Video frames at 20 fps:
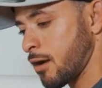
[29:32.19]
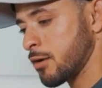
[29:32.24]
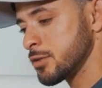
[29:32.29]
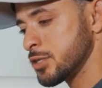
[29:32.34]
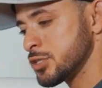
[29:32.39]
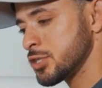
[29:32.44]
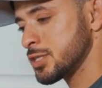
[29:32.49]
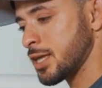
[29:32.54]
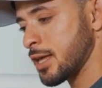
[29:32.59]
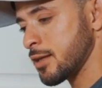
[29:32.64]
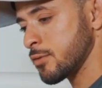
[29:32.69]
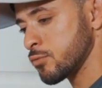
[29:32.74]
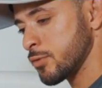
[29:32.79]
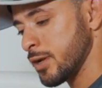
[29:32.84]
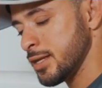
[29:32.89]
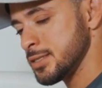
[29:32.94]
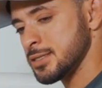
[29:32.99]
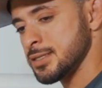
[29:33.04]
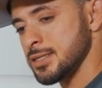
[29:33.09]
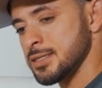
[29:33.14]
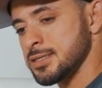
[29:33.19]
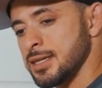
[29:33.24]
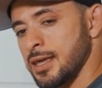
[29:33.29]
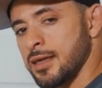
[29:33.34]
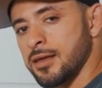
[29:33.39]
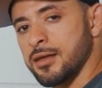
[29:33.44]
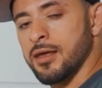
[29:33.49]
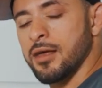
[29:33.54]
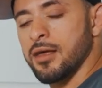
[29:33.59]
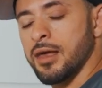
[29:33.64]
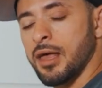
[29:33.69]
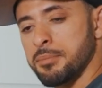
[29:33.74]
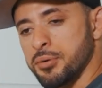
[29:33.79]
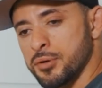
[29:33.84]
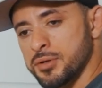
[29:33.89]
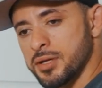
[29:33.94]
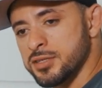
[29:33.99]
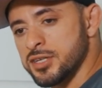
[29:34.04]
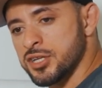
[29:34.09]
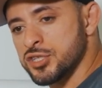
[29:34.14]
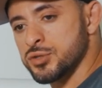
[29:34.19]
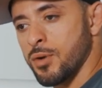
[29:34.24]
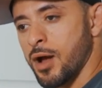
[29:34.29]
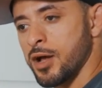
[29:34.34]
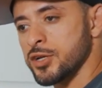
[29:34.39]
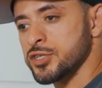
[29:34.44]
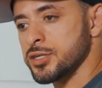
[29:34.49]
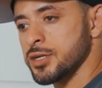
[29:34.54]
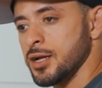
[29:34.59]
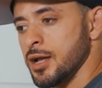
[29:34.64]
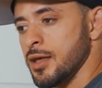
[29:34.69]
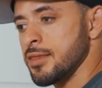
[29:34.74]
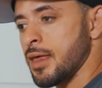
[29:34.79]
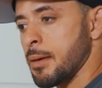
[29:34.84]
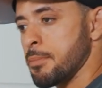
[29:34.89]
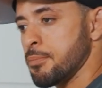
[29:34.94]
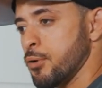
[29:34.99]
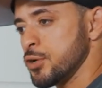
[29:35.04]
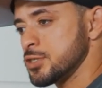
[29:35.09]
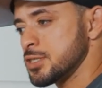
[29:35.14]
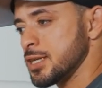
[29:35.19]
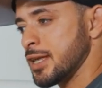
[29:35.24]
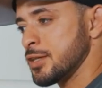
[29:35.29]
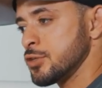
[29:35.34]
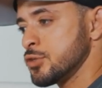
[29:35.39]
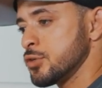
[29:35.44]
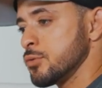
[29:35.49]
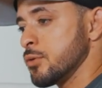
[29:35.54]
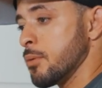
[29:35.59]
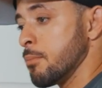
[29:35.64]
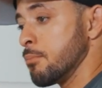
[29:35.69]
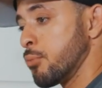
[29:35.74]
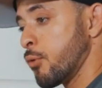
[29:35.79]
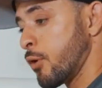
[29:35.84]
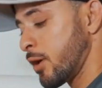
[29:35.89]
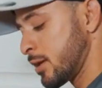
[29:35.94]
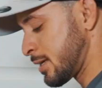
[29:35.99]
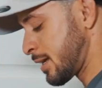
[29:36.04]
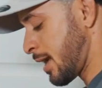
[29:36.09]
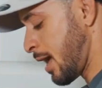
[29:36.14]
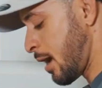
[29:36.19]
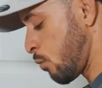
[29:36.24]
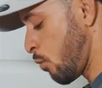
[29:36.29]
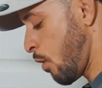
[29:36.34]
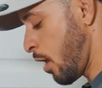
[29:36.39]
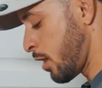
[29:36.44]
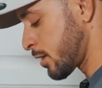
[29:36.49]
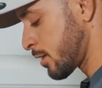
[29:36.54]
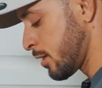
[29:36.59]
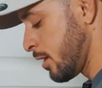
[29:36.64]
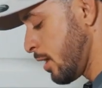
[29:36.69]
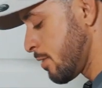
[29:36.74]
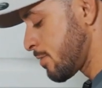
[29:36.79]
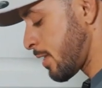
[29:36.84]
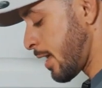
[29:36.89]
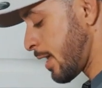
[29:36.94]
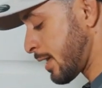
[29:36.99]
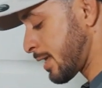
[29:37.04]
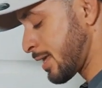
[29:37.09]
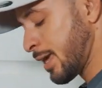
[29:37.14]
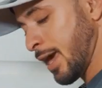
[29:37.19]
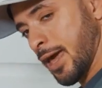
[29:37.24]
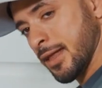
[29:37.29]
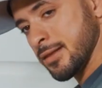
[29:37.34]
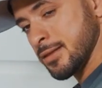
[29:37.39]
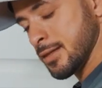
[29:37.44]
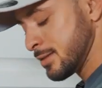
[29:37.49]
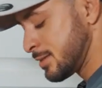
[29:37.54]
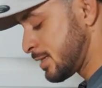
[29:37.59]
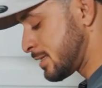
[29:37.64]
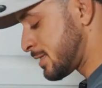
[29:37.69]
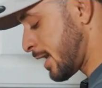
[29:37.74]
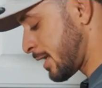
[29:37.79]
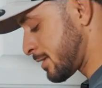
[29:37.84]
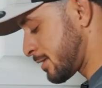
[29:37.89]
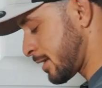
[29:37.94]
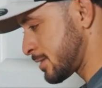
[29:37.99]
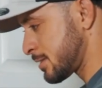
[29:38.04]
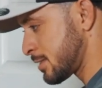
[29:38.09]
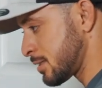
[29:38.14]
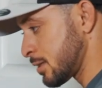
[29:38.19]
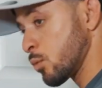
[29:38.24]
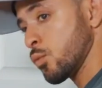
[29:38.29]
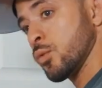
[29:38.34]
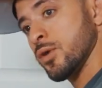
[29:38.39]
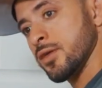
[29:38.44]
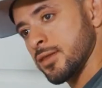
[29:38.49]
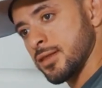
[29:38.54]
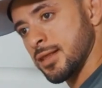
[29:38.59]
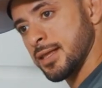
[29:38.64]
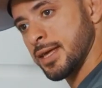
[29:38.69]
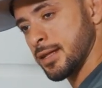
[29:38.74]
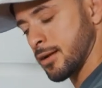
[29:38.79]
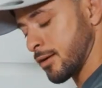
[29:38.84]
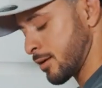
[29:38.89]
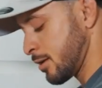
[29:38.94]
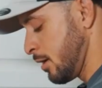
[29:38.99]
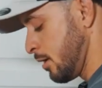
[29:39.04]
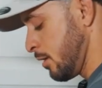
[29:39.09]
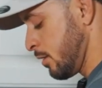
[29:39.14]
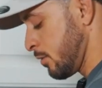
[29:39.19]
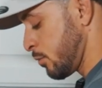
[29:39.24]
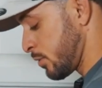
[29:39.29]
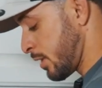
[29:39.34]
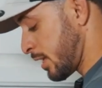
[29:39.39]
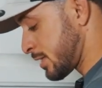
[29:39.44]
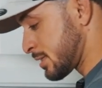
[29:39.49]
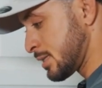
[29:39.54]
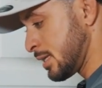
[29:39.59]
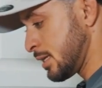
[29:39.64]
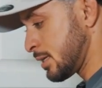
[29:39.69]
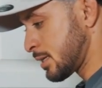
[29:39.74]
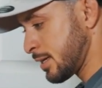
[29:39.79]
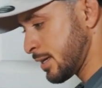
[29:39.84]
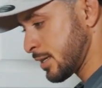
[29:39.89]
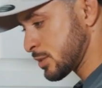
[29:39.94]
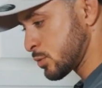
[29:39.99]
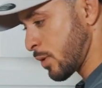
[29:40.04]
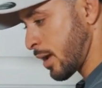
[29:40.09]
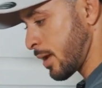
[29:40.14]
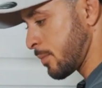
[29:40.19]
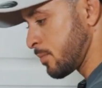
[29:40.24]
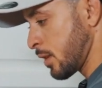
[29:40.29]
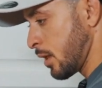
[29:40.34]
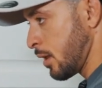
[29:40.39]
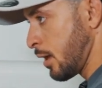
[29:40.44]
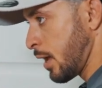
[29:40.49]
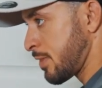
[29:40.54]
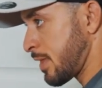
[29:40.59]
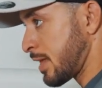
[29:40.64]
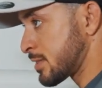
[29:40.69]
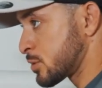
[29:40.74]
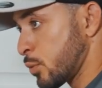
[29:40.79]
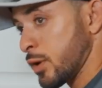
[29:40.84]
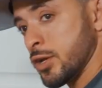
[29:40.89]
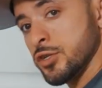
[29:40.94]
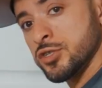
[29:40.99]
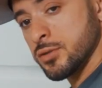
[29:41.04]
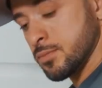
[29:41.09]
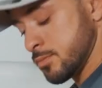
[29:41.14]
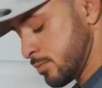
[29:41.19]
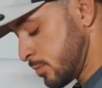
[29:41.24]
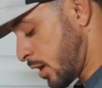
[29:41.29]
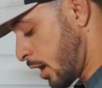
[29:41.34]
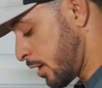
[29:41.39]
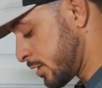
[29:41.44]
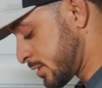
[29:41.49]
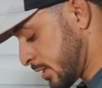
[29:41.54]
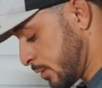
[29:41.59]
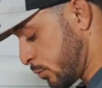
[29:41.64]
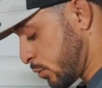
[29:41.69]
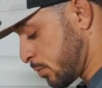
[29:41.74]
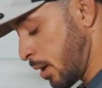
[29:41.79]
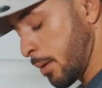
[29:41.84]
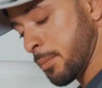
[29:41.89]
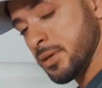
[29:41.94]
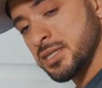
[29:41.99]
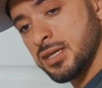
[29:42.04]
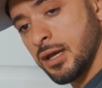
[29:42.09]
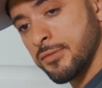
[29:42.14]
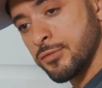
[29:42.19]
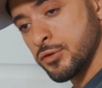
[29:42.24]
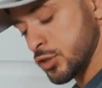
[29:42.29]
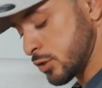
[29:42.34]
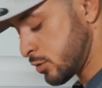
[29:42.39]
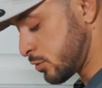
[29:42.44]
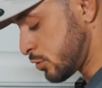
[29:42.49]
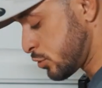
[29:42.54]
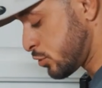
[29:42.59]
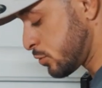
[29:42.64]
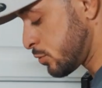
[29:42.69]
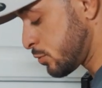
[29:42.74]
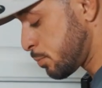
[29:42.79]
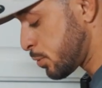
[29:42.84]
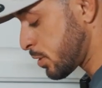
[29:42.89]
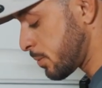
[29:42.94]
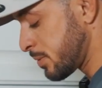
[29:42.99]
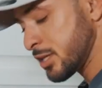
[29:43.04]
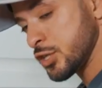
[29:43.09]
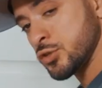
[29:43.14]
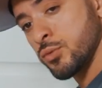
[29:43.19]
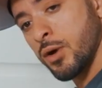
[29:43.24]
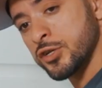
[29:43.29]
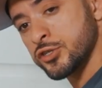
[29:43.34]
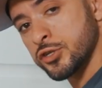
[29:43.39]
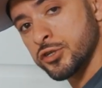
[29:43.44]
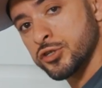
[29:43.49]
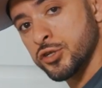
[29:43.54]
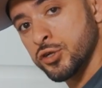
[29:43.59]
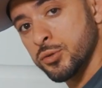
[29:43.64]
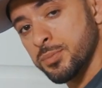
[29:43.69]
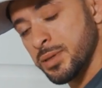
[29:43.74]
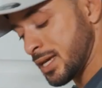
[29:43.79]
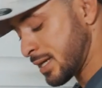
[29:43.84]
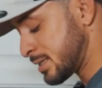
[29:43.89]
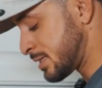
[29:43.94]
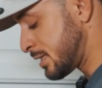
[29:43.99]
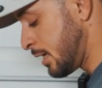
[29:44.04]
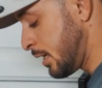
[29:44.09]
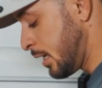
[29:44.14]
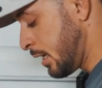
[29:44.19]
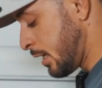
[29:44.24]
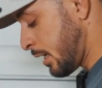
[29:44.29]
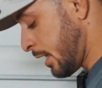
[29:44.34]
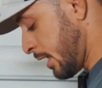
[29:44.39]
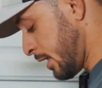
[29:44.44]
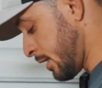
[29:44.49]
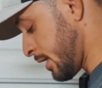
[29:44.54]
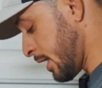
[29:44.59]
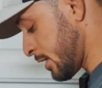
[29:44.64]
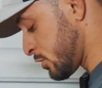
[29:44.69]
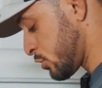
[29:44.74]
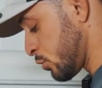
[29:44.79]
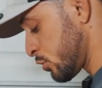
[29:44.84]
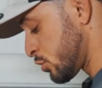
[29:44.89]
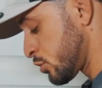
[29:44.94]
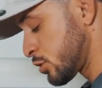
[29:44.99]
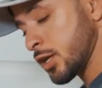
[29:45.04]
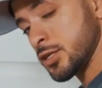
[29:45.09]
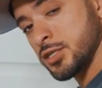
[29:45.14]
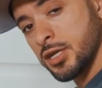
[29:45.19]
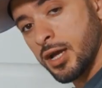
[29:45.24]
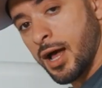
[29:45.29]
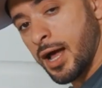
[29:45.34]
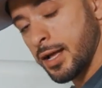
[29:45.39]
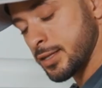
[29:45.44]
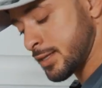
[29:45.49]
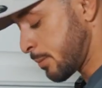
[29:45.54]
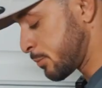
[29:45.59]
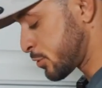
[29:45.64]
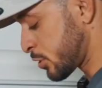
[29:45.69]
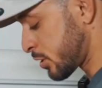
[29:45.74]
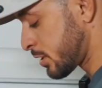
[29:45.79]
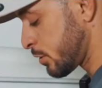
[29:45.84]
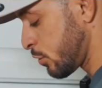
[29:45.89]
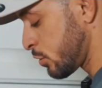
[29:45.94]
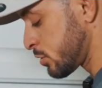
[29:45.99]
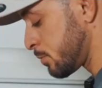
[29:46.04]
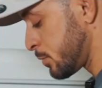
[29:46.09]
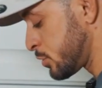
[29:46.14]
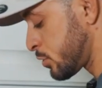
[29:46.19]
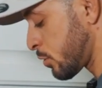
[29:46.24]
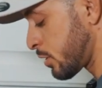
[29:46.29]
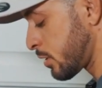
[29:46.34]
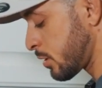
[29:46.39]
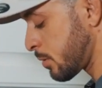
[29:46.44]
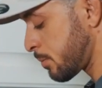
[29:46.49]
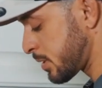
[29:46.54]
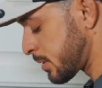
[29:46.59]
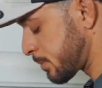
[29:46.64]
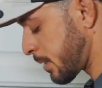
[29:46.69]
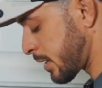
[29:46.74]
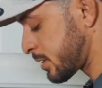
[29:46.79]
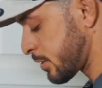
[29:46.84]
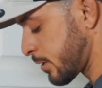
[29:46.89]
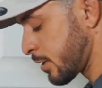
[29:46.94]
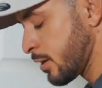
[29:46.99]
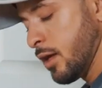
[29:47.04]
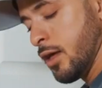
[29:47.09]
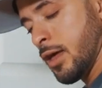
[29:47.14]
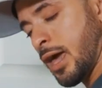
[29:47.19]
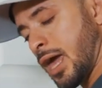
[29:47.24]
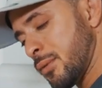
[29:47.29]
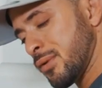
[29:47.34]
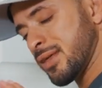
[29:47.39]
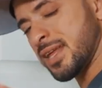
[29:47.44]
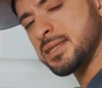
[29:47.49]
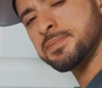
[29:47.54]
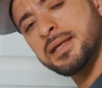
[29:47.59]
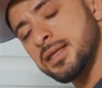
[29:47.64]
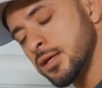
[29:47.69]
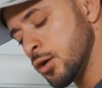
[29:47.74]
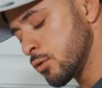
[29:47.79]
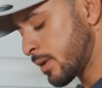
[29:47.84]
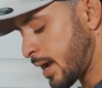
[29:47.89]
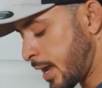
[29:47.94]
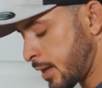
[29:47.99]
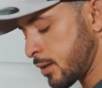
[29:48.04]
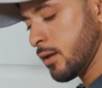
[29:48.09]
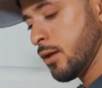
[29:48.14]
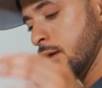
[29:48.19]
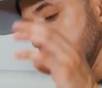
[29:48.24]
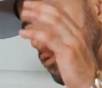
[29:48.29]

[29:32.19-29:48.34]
Our dishes get rinsed in the sink and put in a dishwasher that puts it into boiling hot water that again desanitizes it with cleaner. That's the cleanest way. And that's the way you should, honestly, with puppy stuff, you should put them in the dishwasher too, because it gets to such a hot temperature, it kills the majority of the bacteria. Anyway, that's my little rant.